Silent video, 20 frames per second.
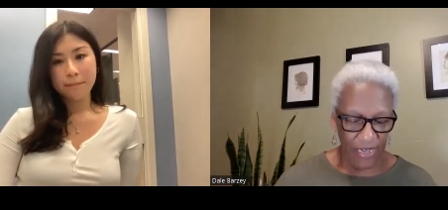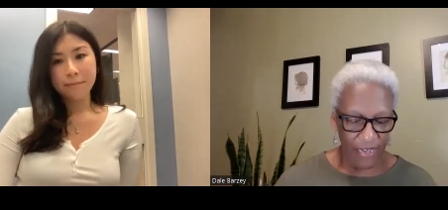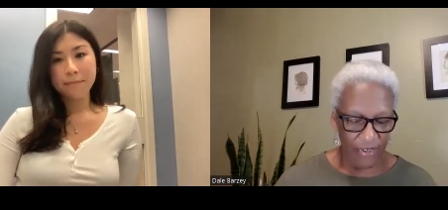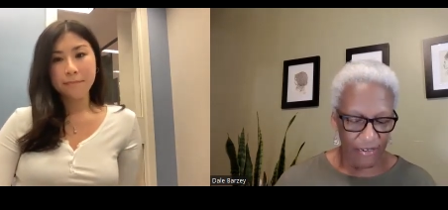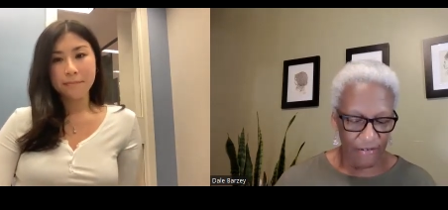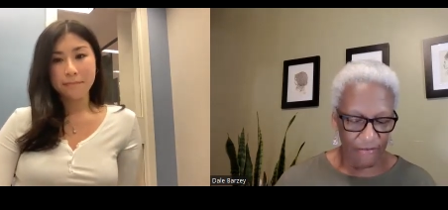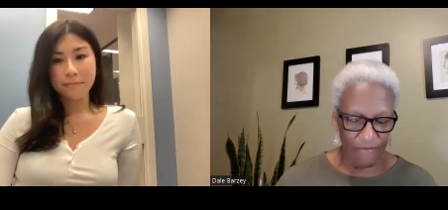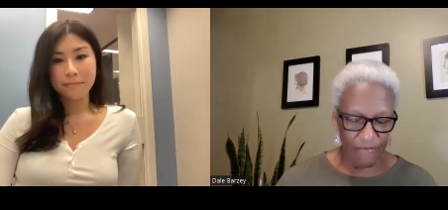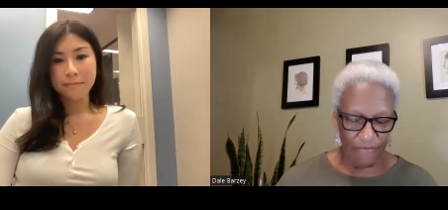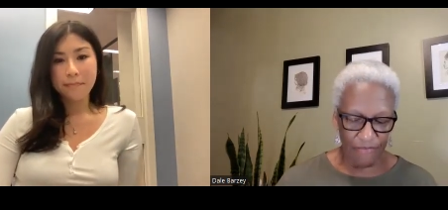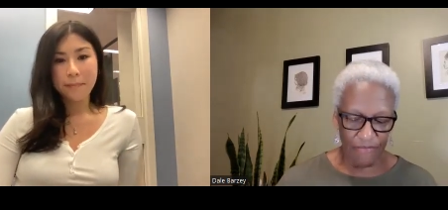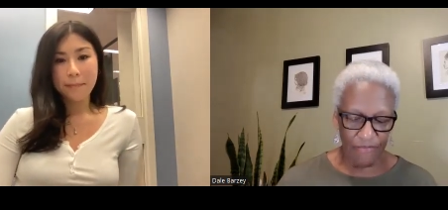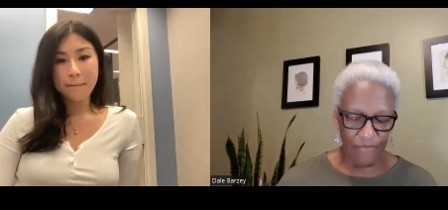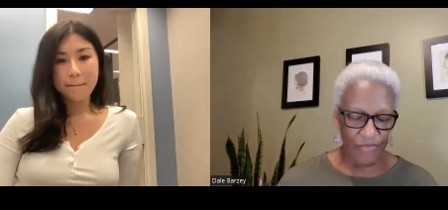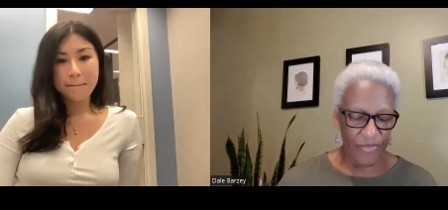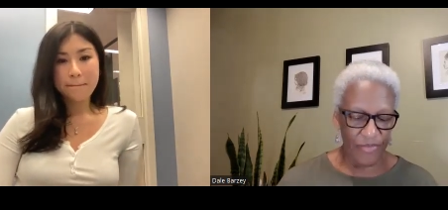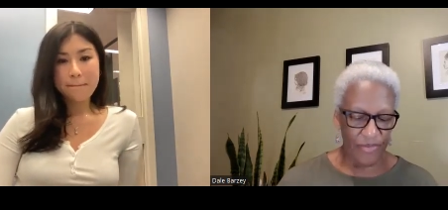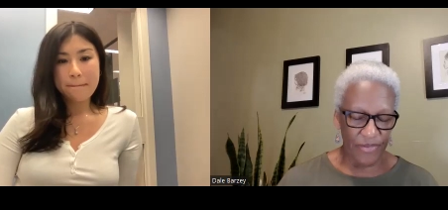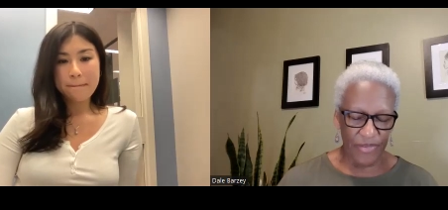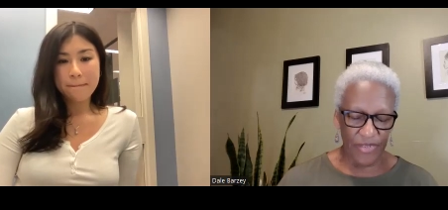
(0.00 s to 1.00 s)
Speaker 1: Mm-hmm. Um,
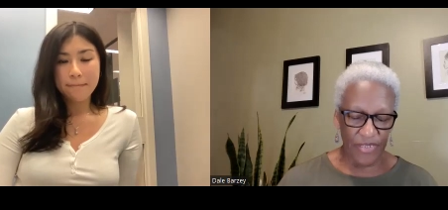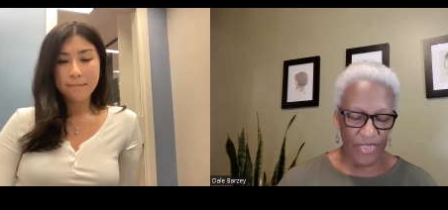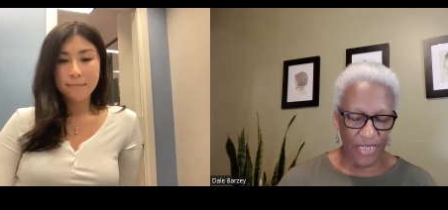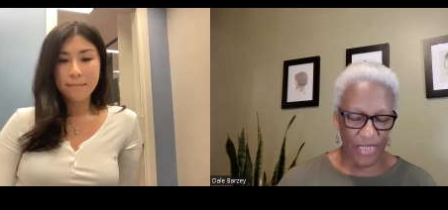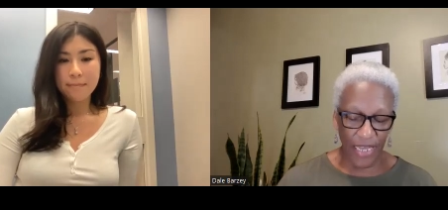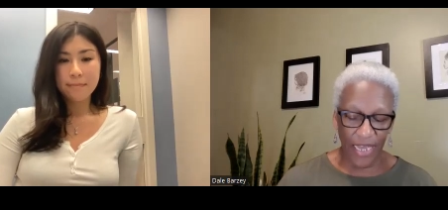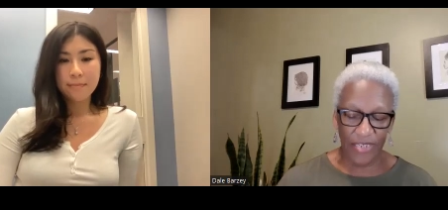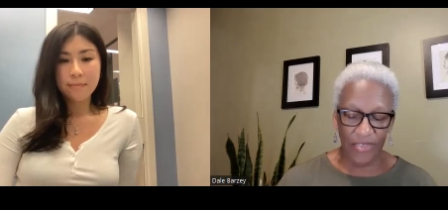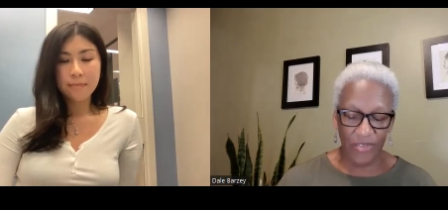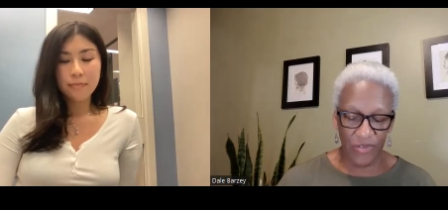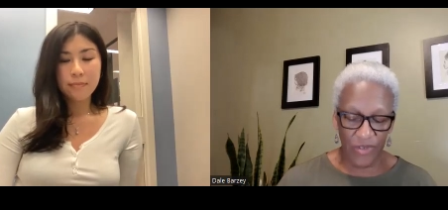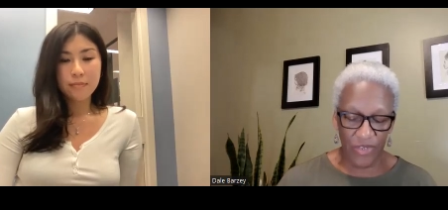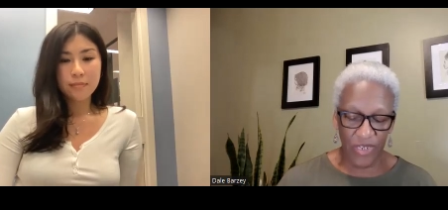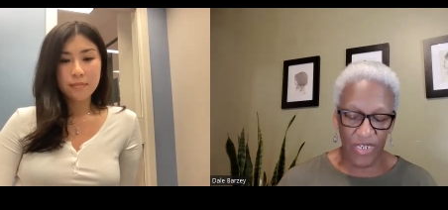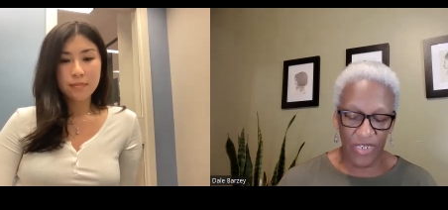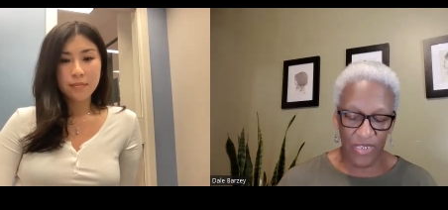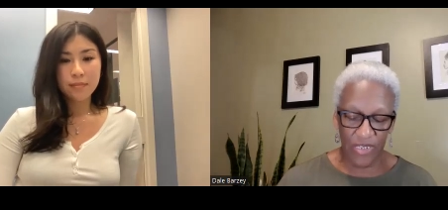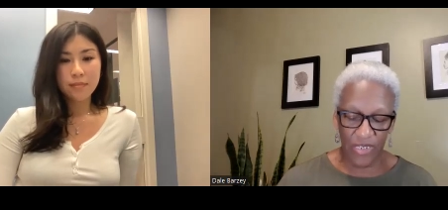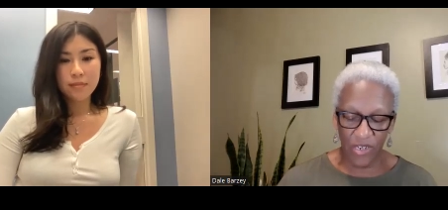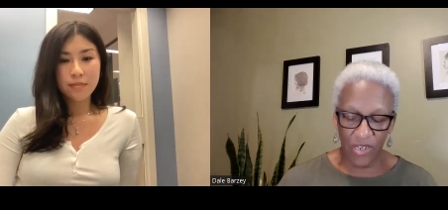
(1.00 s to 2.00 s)

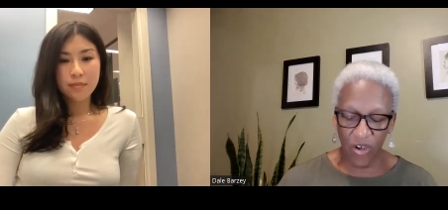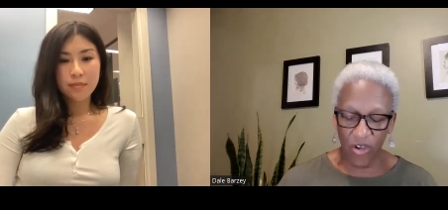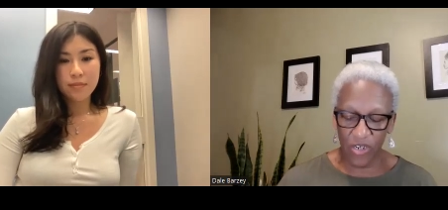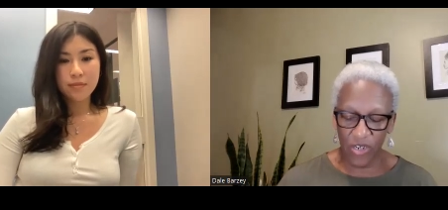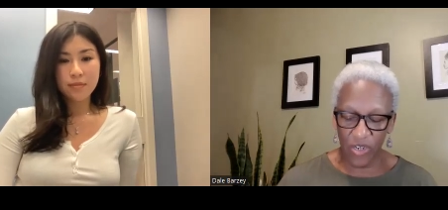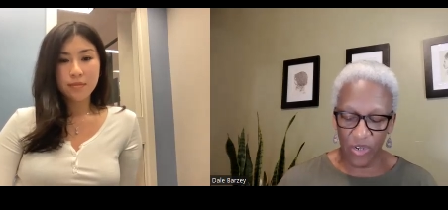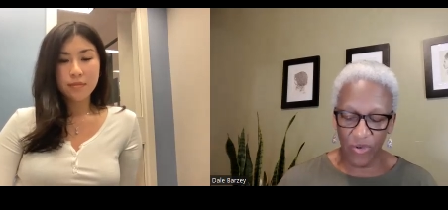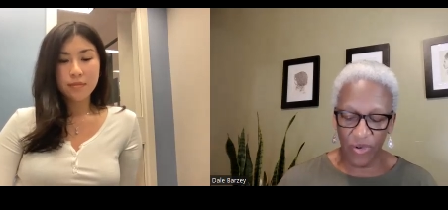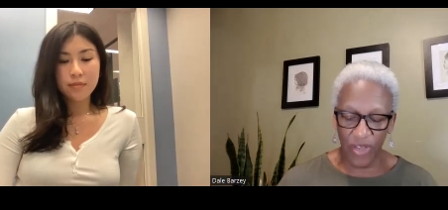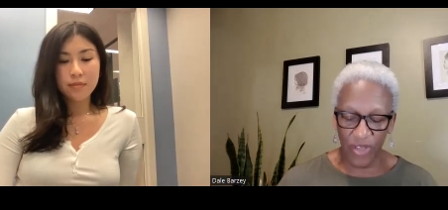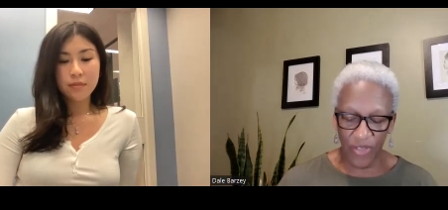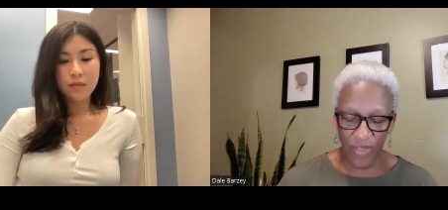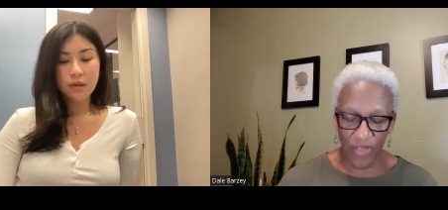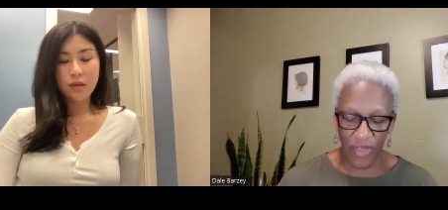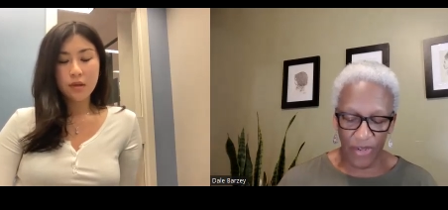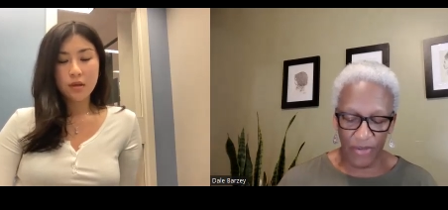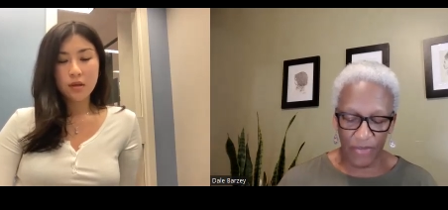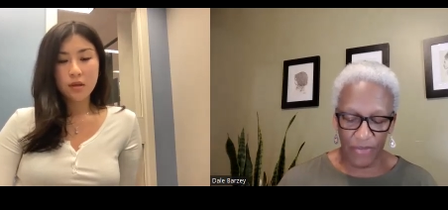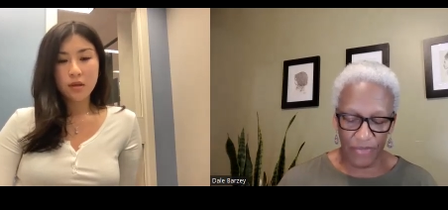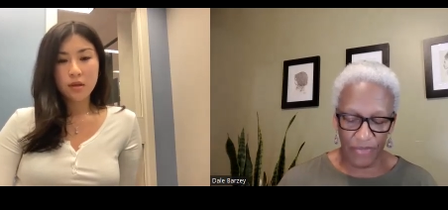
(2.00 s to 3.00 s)
as you said, it's an
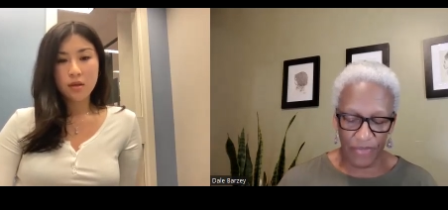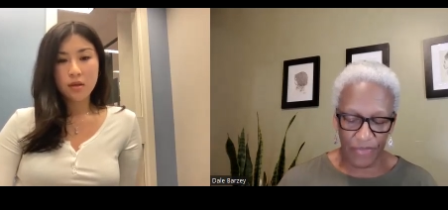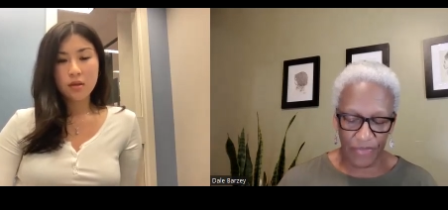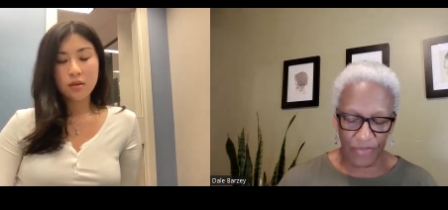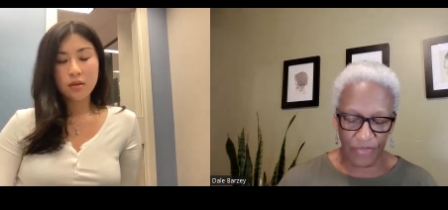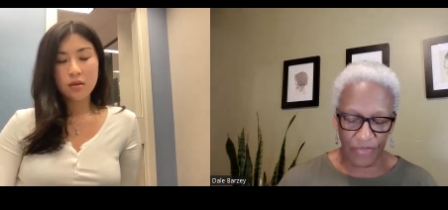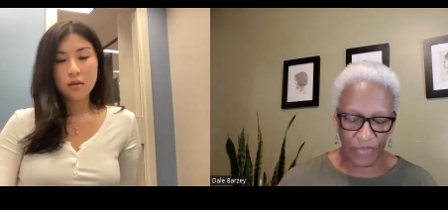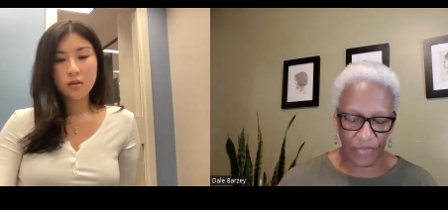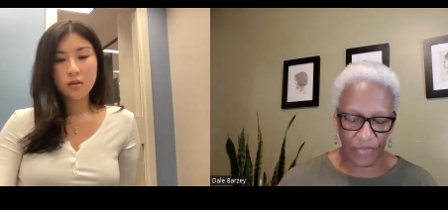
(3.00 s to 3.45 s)
ongoing thing.